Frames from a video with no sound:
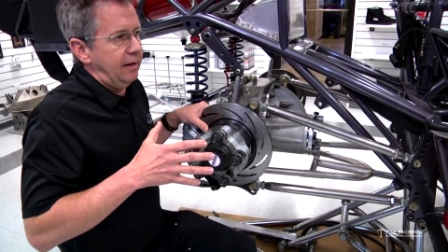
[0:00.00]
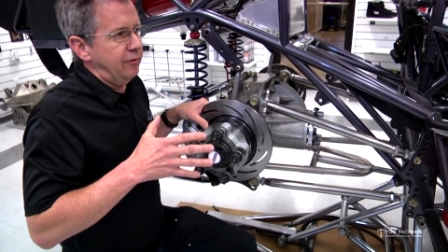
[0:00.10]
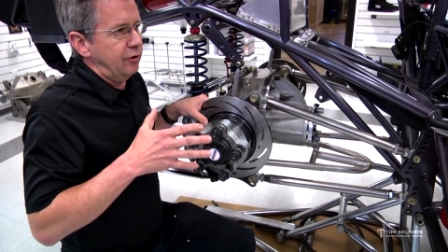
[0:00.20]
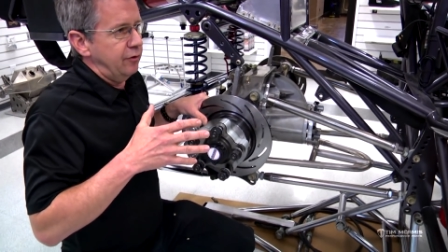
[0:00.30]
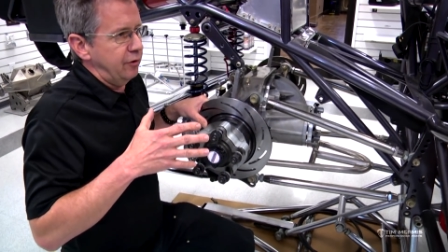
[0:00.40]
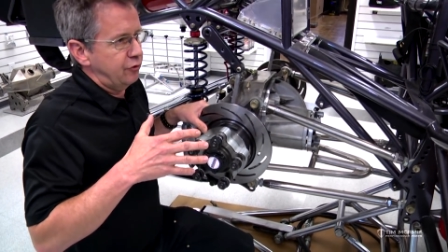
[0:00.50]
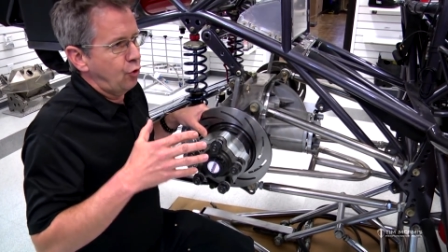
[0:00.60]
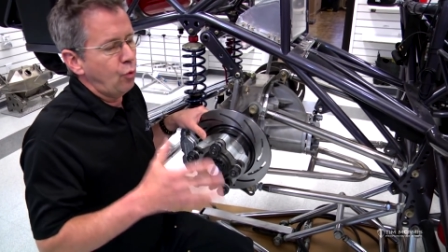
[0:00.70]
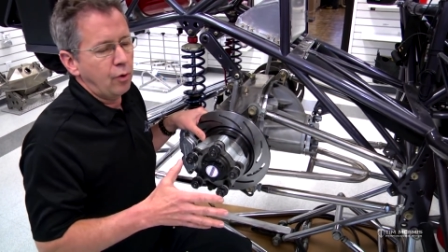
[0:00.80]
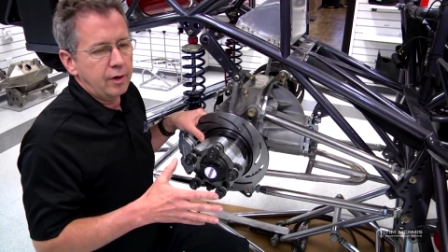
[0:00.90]
the, the
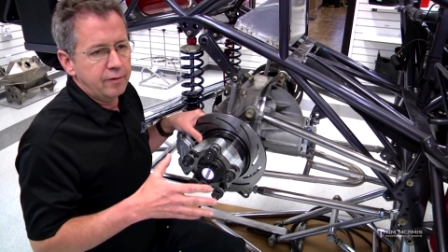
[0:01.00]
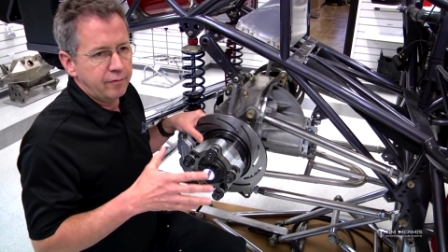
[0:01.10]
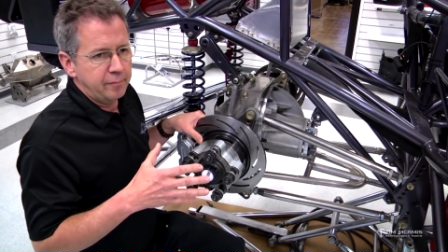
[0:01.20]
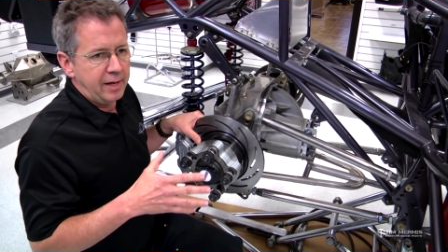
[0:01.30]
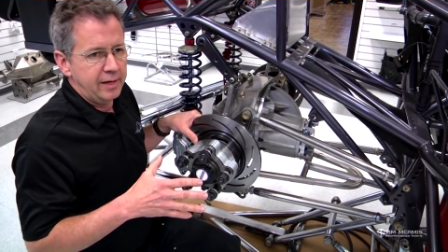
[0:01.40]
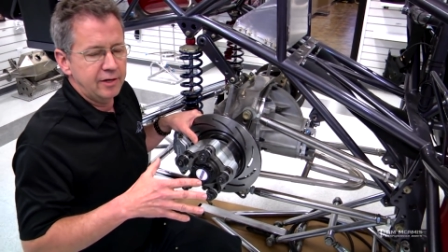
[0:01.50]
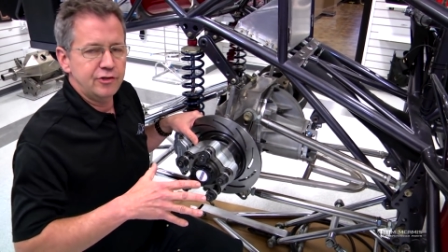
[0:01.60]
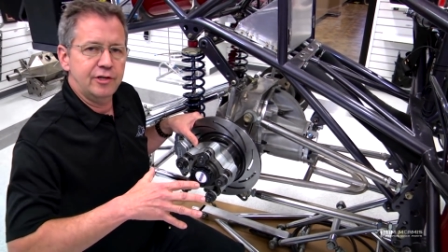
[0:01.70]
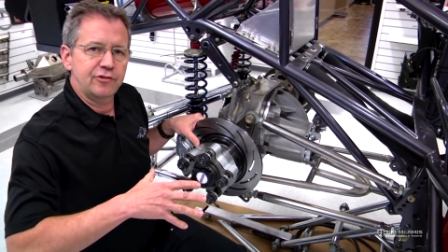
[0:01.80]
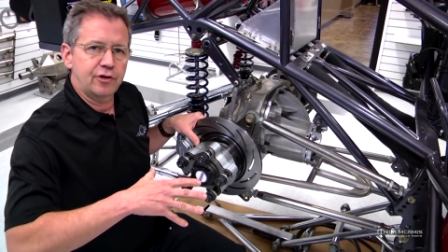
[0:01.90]
torque from that
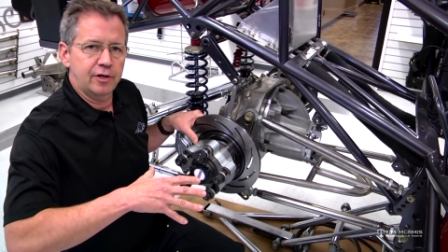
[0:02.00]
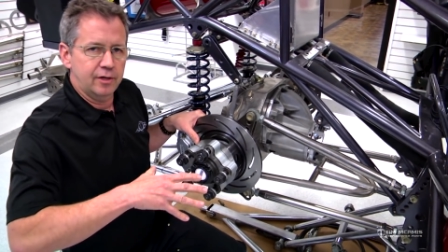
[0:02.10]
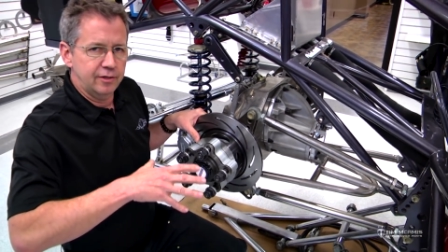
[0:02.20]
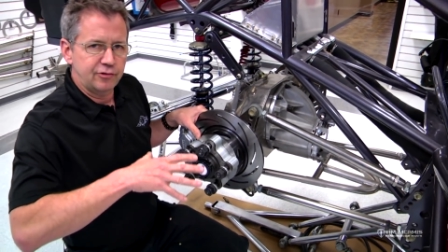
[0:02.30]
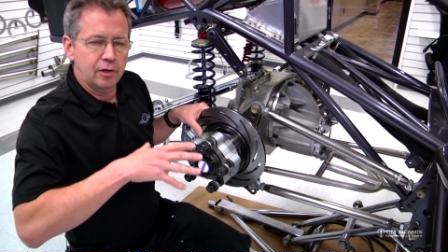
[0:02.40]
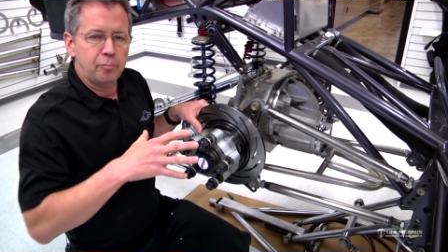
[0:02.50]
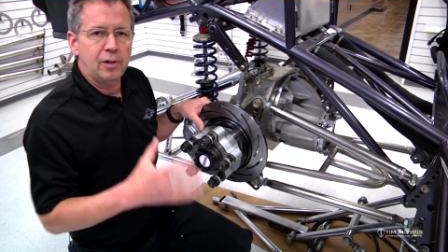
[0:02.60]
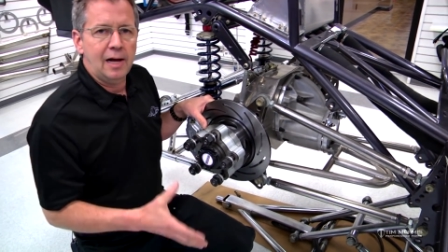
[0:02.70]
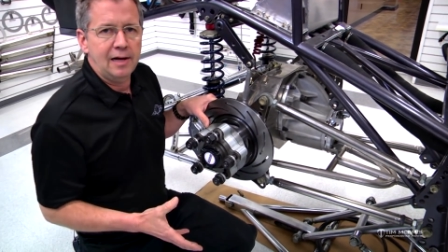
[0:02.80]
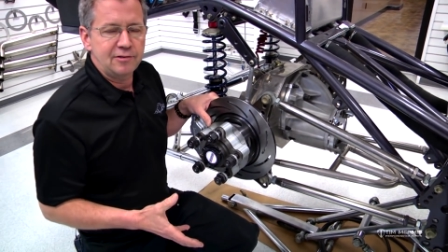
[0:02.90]
engine is gonna is gonna
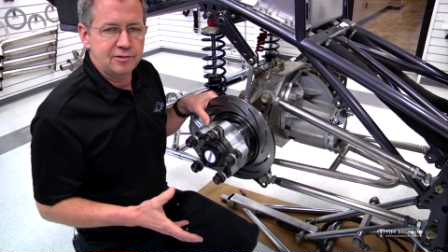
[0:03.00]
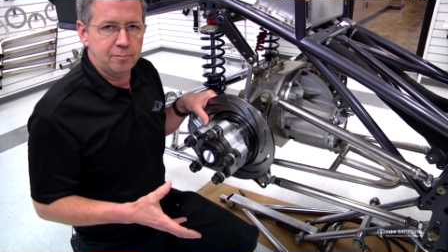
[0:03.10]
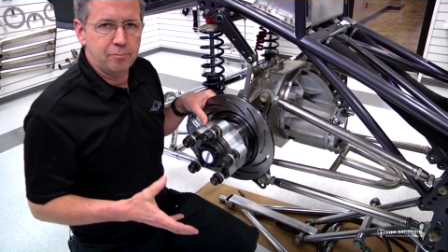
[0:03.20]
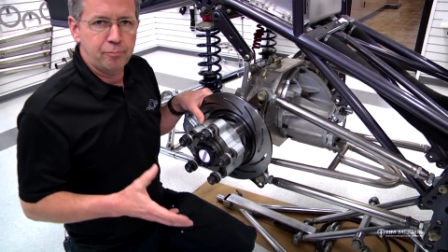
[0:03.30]
apply some